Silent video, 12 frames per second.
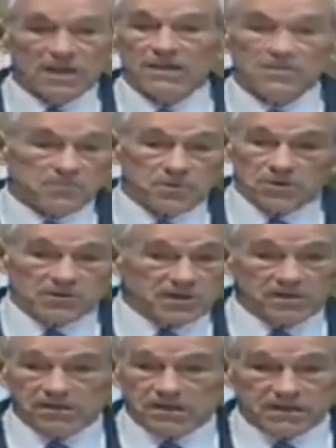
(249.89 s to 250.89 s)
in the
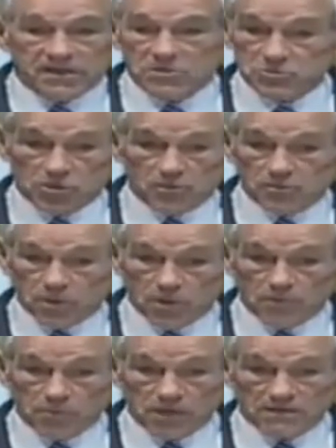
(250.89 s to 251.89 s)
military-industrial
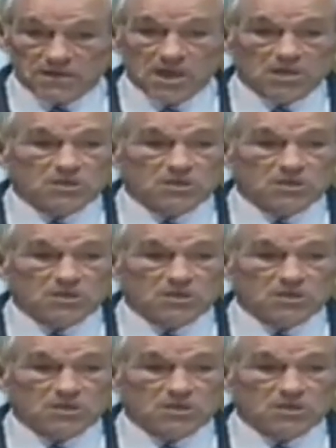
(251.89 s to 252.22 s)
complex.